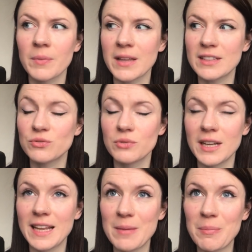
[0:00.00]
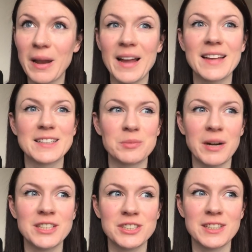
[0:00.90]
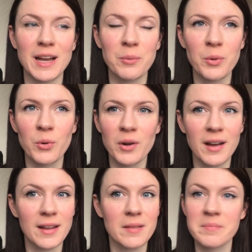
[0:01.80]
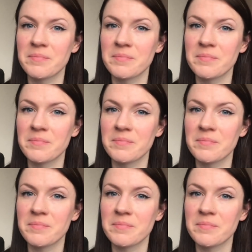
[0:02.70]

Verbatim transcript: like this really blank expression. And we were all like,